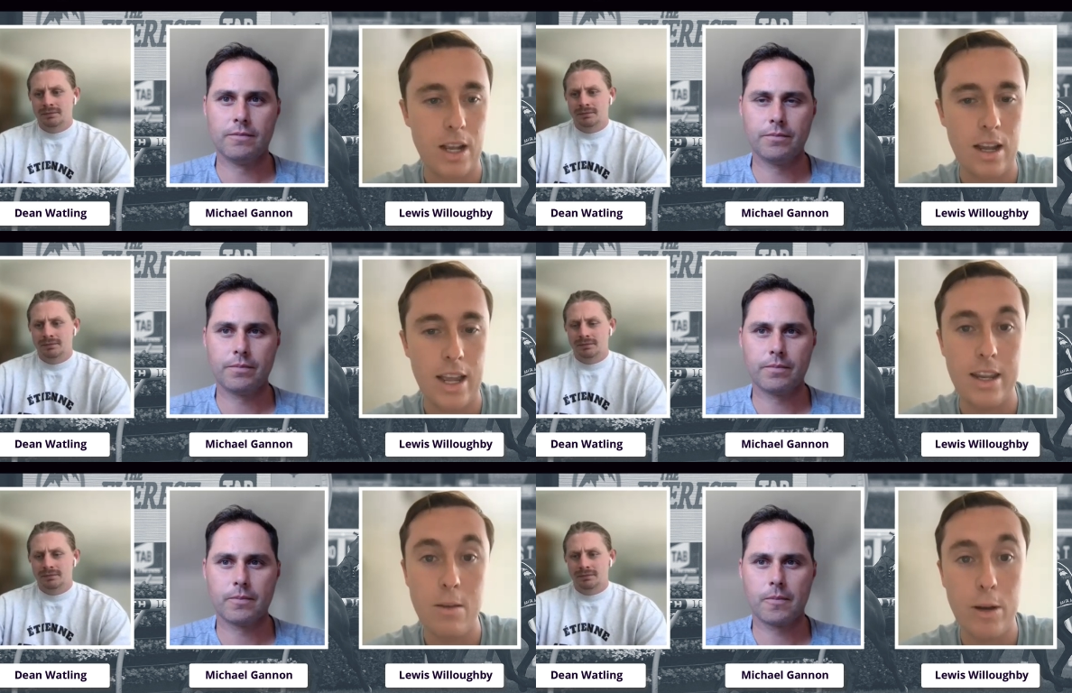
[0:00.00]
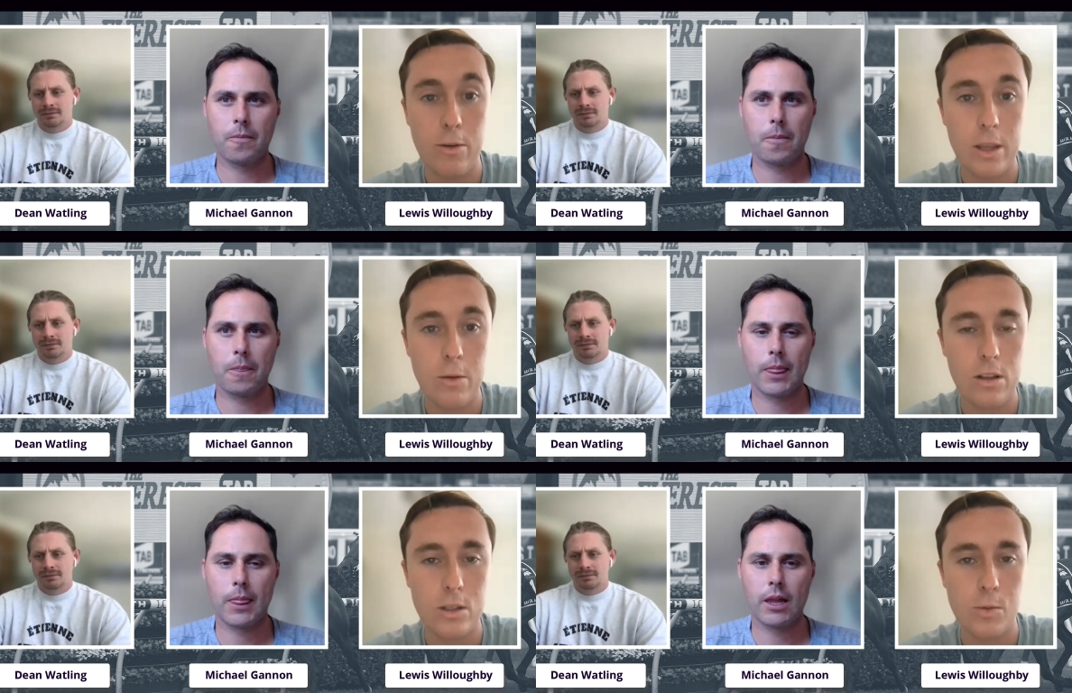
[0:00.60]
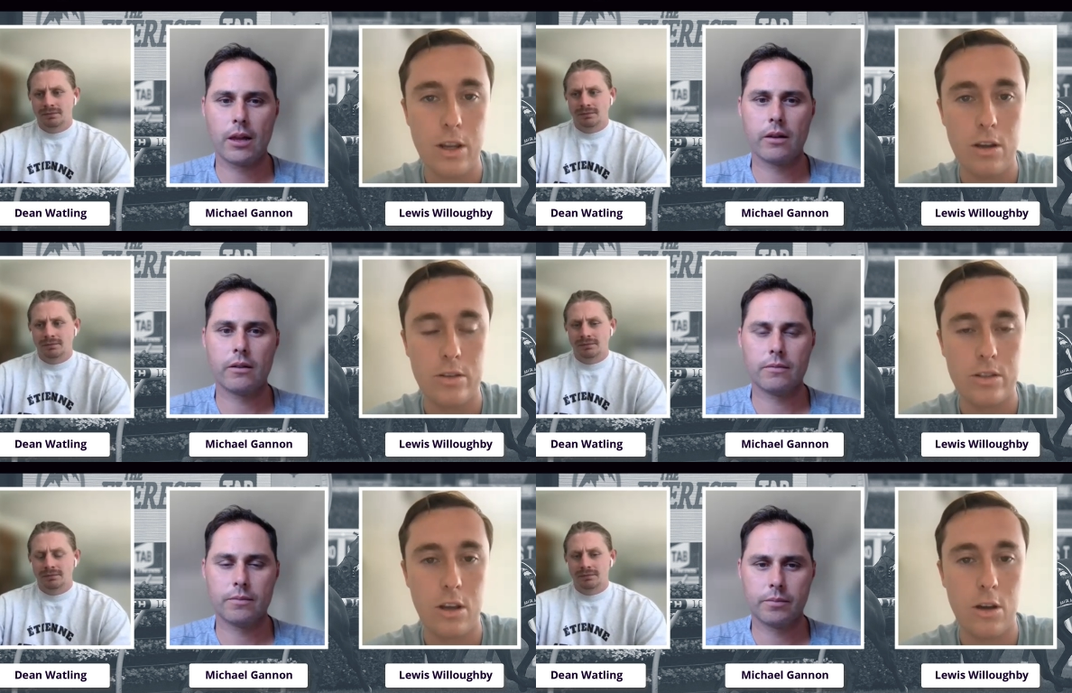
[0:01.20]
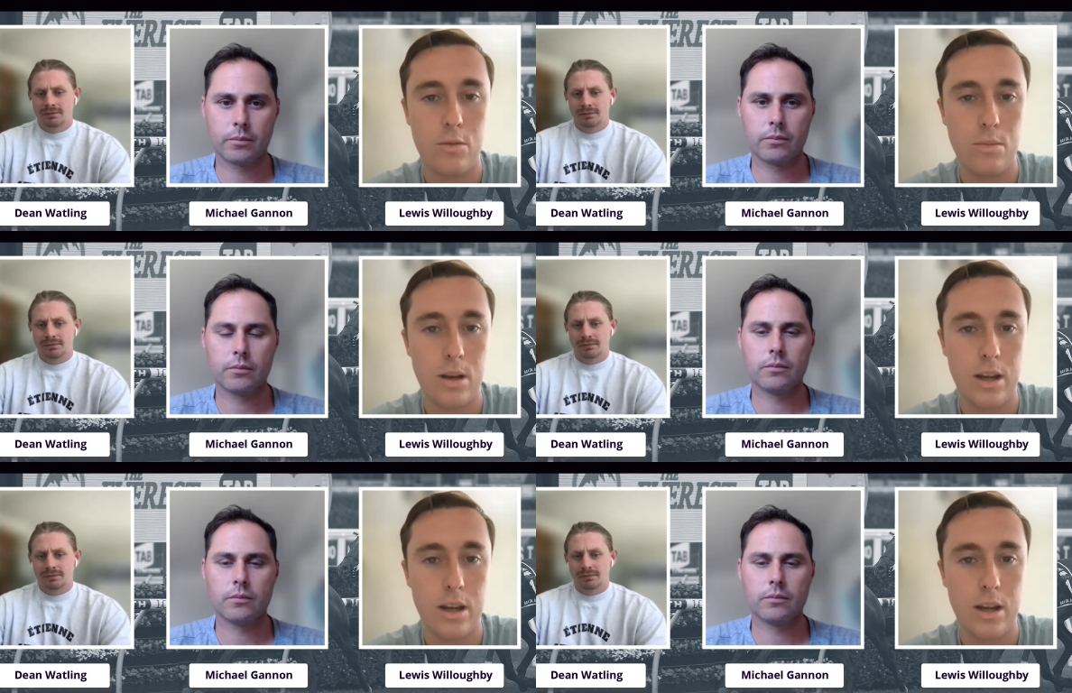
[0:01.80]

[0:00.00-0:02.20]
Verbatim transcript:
Speaker 1: Uh, and it went really well, as we know. So uh,